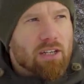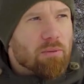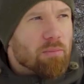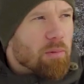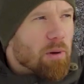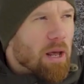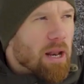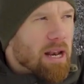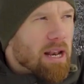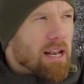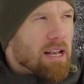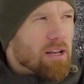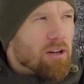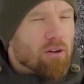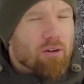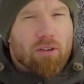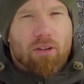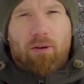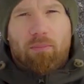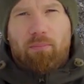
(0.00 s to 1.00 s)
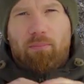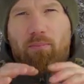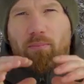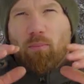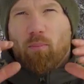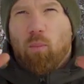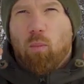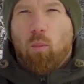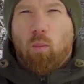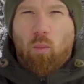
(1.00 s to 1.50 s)
are a bit, you know, they're
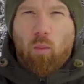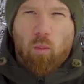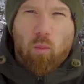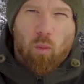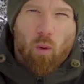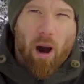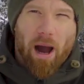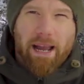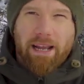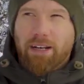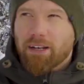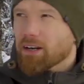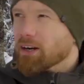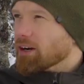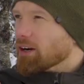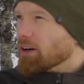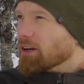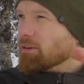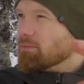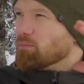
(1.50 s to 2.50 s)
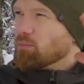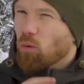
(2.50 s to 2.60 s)
wider,